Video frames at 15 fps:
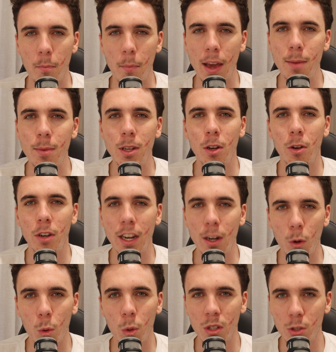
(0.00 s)
Maybe you don't need
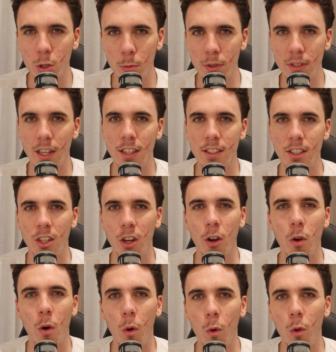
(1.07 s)
all the superstars to
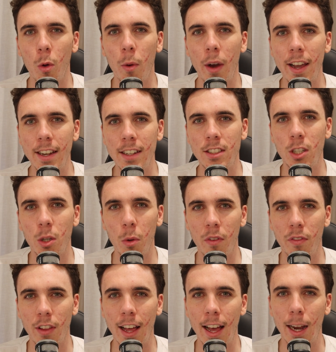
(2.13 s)
go all the way to a
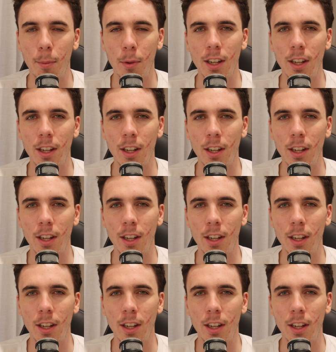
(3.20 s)
flag,